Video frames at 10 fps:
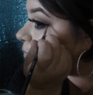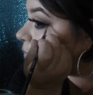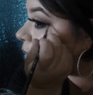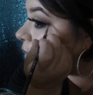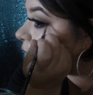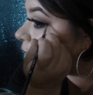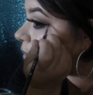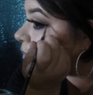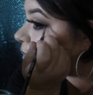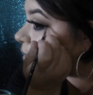very
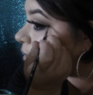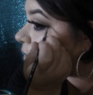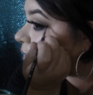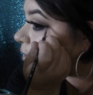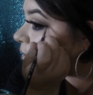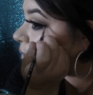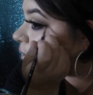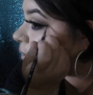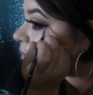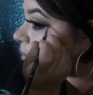little on the toe.
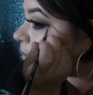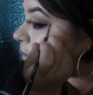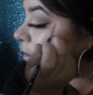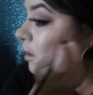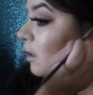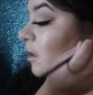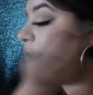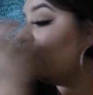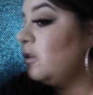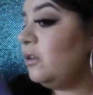
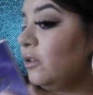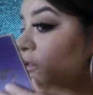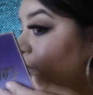You use